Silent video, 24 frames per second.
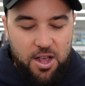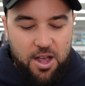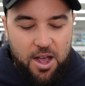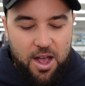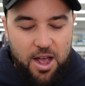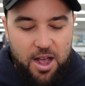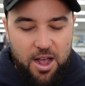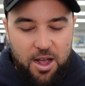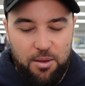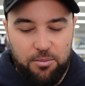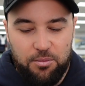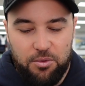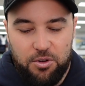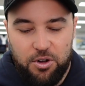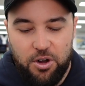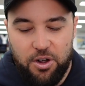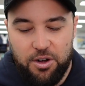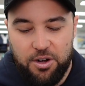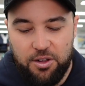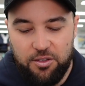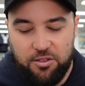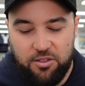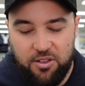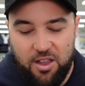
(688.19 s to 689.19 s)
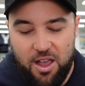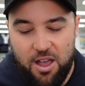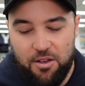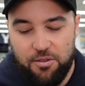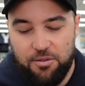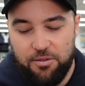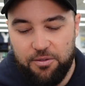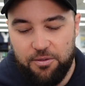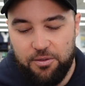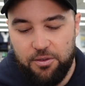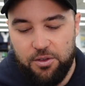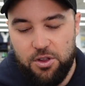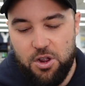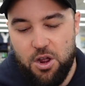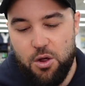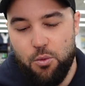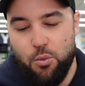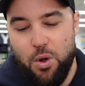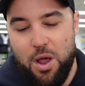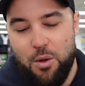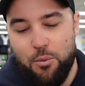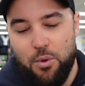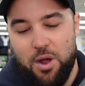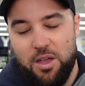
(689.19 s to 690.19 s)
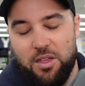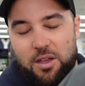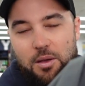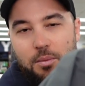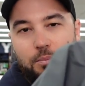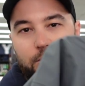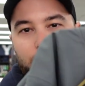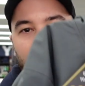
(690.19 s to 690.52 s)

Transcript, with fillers: kind of stuff, you know, wet weather